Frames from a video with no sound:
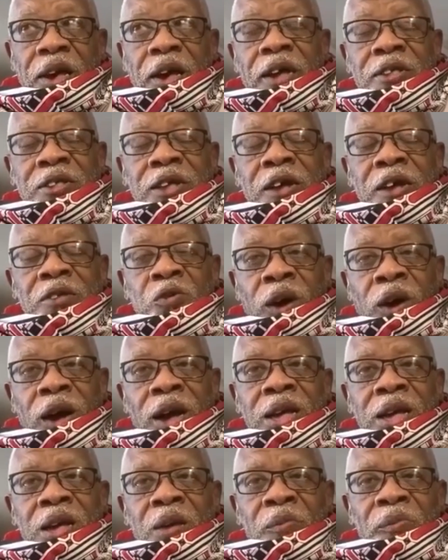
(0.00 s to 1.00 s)
And why
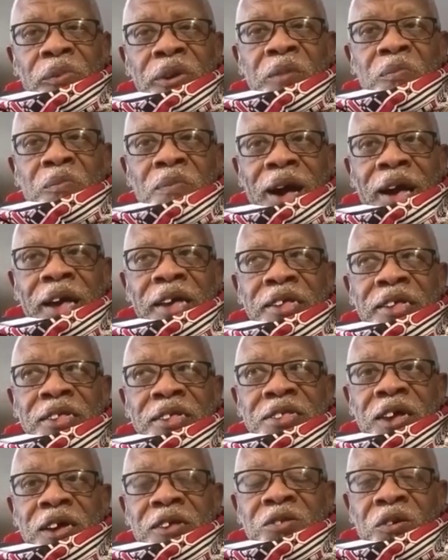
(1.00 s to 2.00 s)
I'm
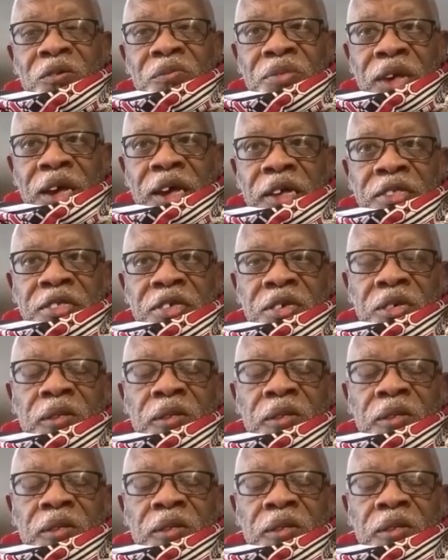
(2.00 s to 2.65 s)
reminded of that